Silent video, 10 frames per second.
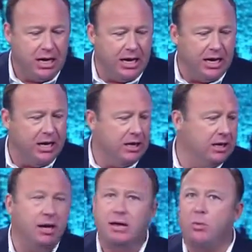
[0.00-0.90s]

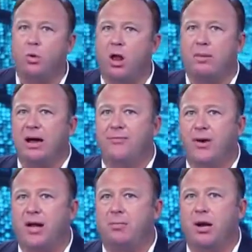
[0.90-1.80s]
Again, we're all about
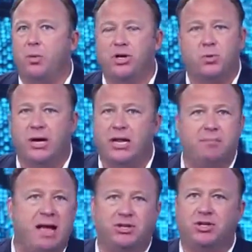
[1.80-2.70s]
freedom here. We just want to
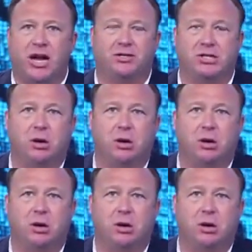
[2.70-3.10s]
get the message out.